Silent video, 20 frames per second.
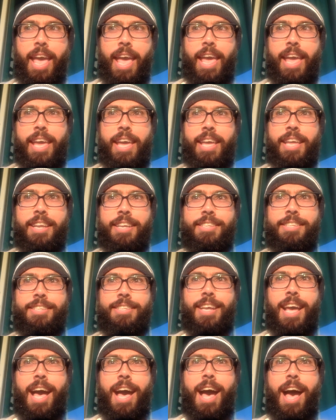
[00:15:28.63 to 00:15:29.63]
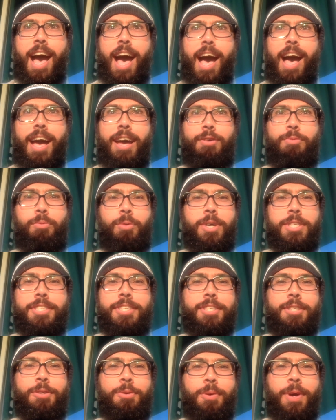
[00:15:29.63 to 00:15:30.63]
And I
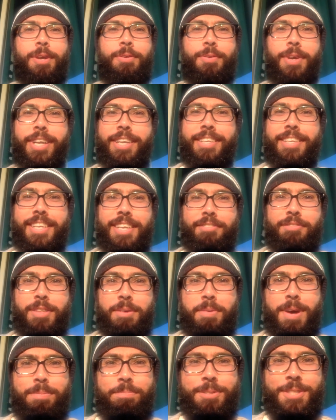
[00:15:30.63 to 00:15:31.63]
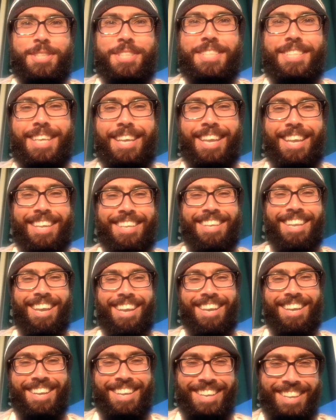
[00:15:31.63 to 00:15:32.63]
wasn't quite ready to give them up just yet.
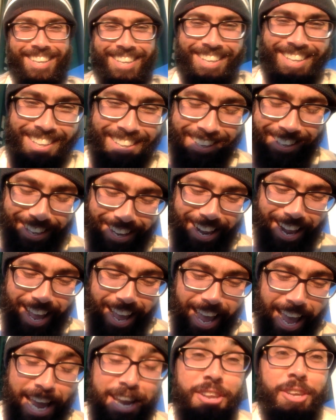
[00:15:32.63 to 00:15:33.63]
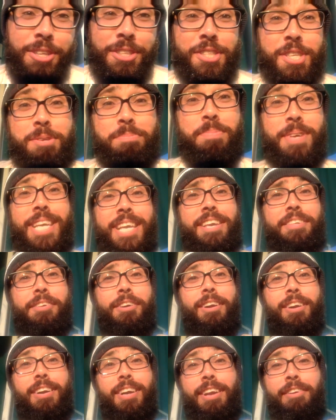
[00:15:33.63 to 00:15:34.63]
And you shouldn't be
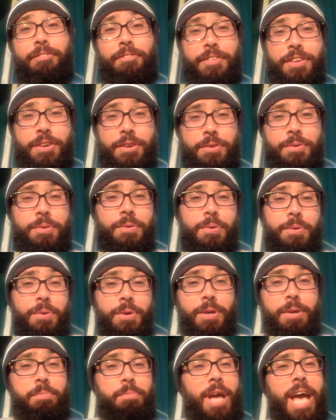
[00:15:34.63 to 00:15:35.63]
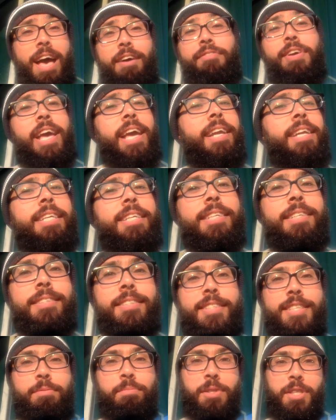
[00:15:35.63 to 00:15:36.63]
either if you have any
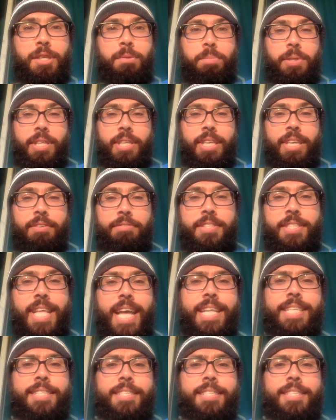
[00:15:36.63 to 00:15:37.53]
similar beliefs.